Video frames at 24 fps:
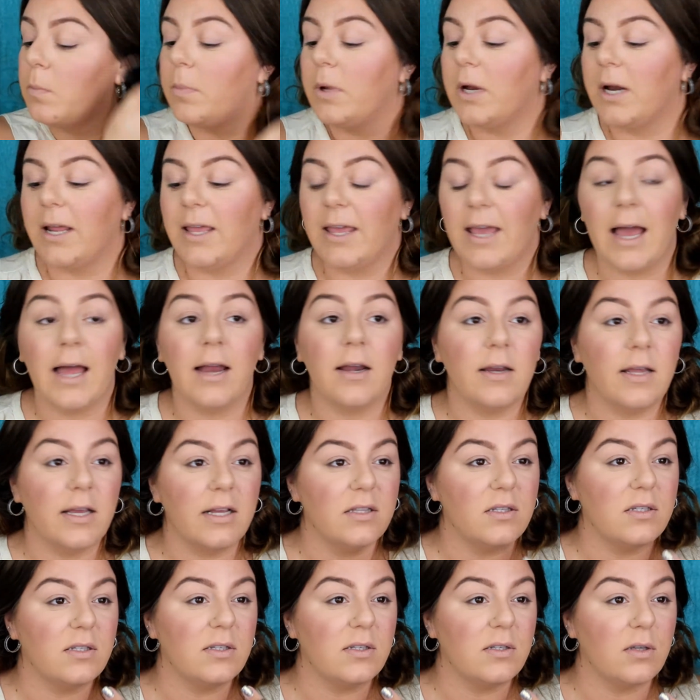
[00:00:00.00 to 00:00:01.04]
But again,
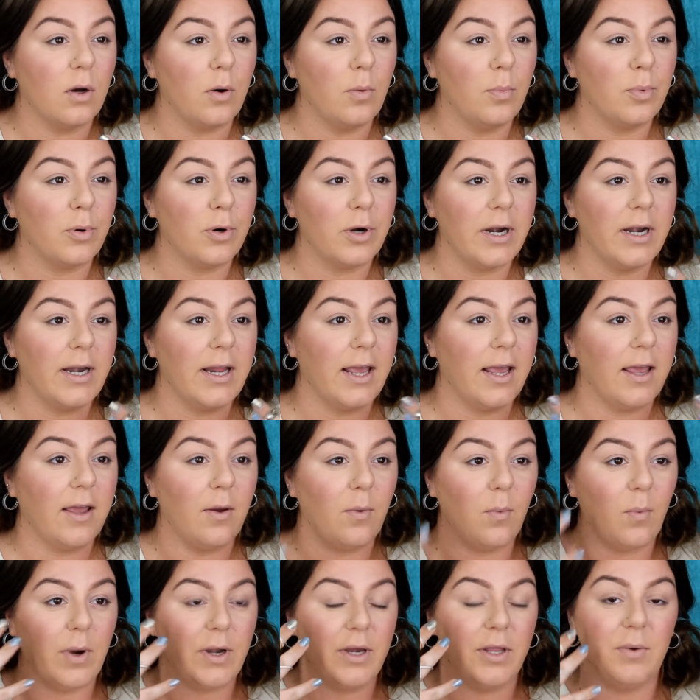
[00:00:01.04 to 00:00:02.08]
it's so pretty
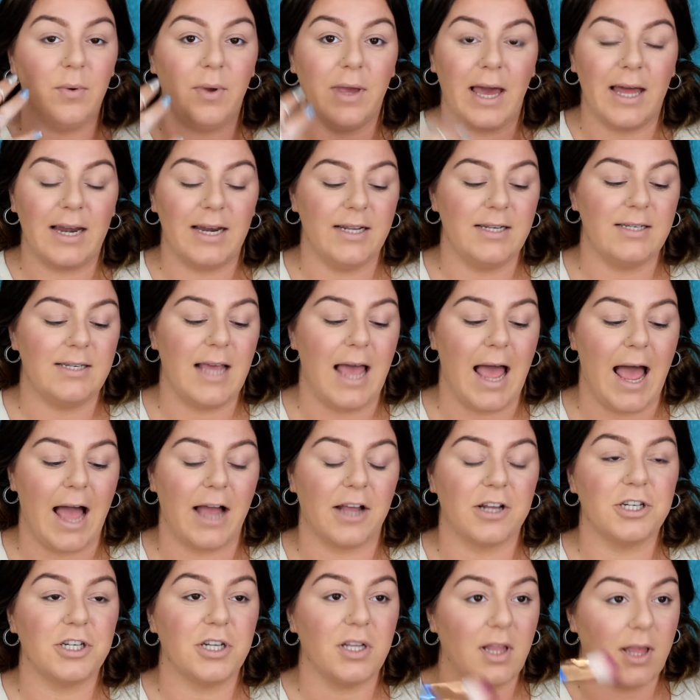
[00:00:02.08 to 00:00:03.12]
when you get it to
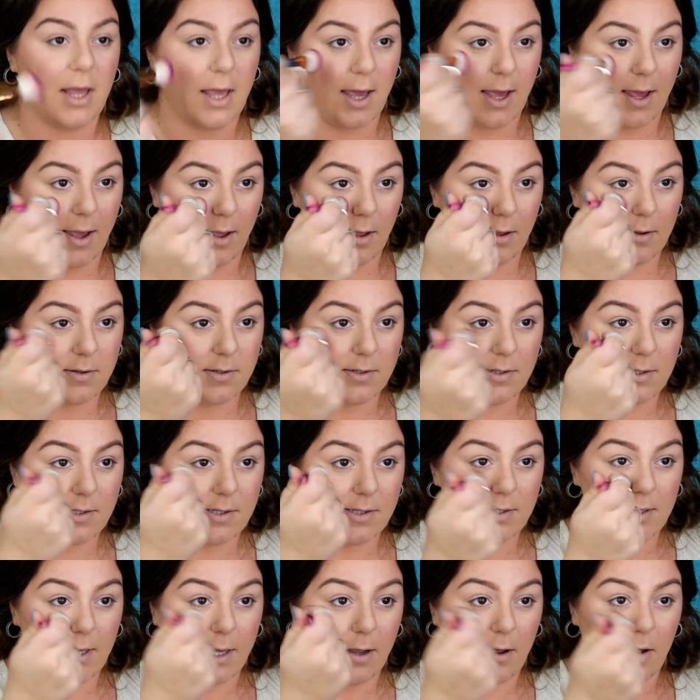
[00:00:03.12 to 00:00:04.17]
actually
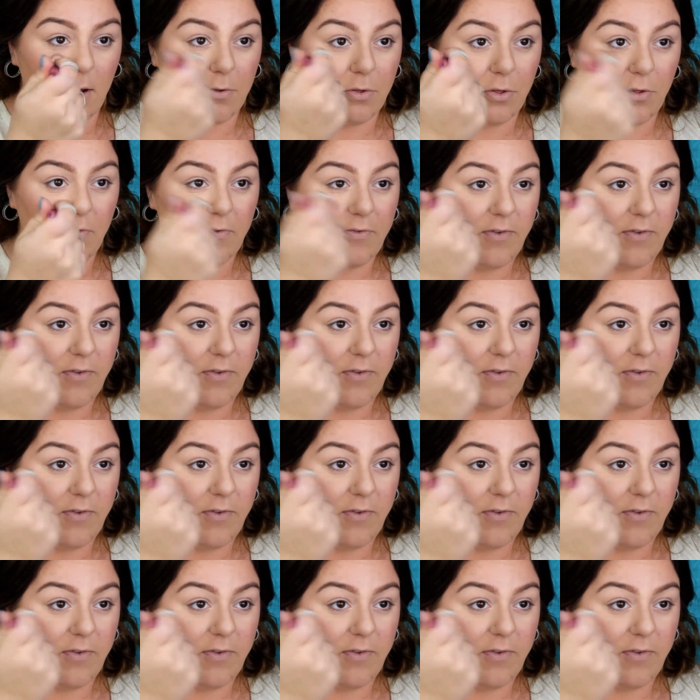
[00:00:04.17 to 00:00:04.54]
sit on the